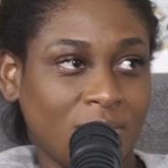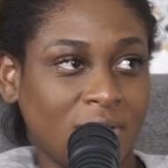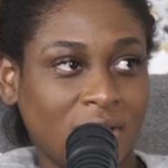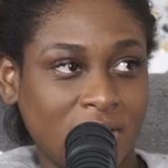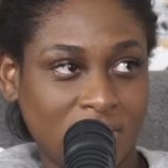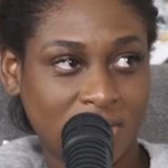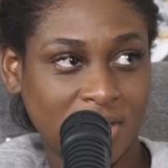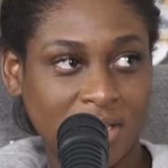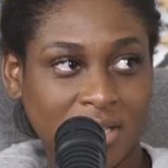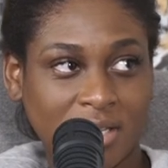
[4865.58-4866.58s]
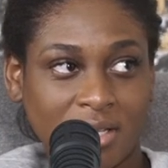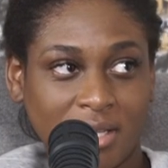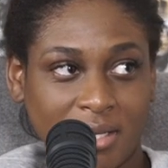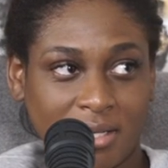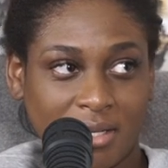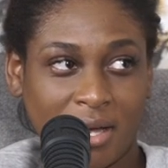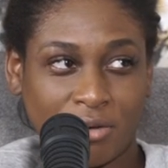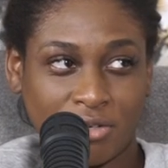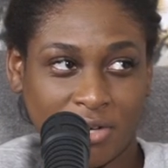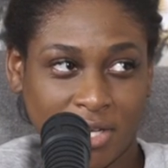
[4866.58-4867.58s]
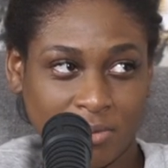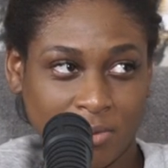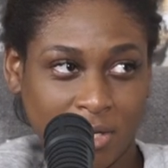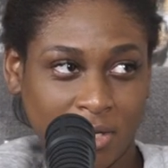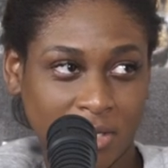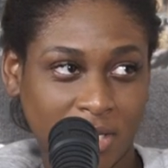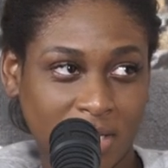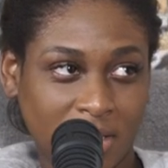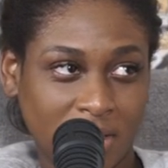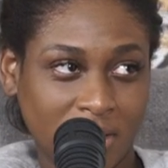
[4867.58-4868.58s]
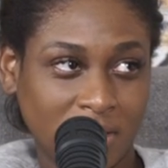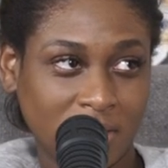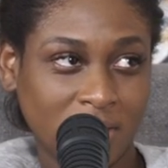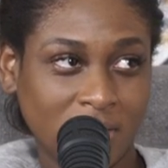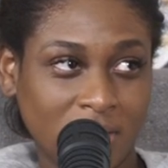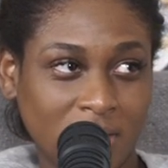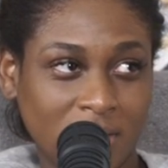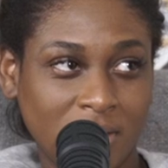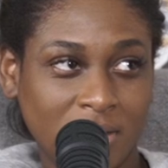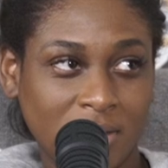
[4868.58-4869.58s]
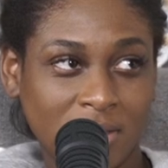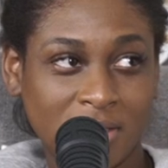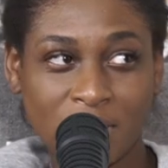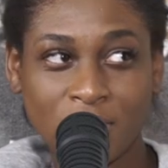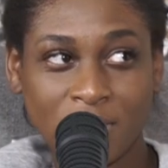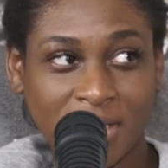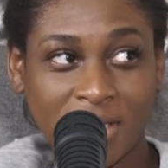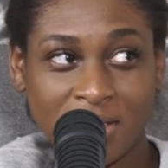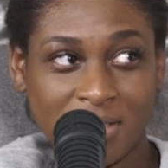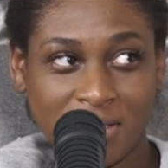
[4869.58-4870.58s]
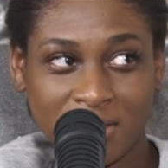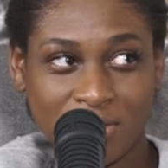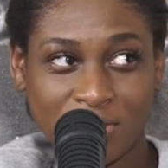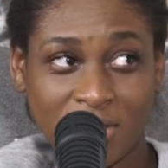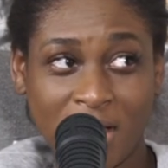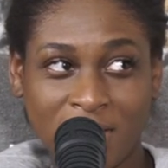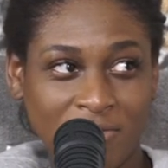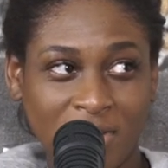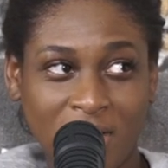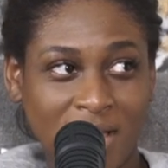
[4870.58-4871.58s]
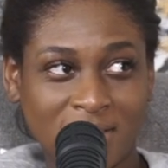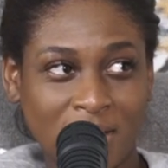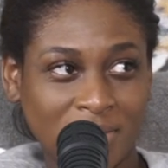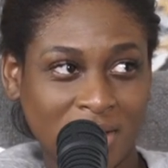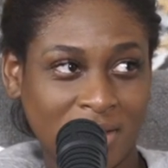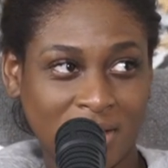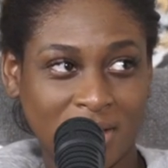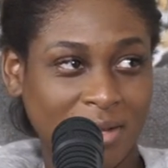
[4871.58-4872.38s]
with understanding like how trades work and because they do like in season trade. I didn't realize that was a thing.